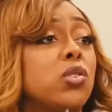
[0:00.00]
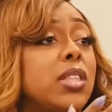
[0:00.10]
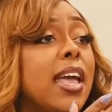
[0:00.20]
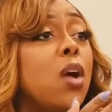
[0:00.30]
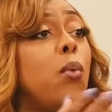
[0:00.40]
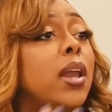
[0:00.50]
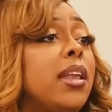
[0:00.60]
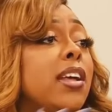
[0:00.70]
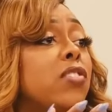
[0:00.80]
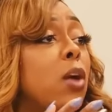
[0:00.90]
not leadership.
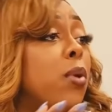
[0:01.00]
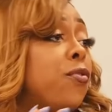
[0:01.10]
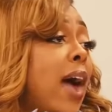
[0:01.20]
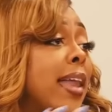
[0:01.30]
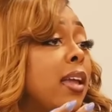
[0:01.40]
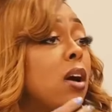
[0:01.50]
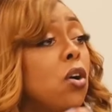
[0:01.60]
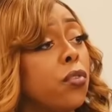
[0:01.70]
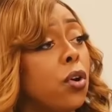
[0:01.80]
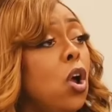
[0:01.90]
That is
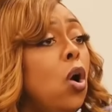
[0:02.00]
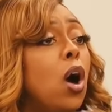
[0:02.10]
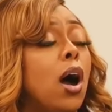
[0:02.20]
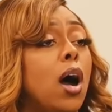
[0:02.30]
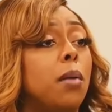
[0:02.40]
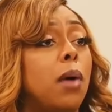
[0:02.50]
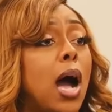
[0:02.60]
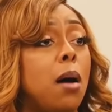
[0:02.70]
exactly why y'all do not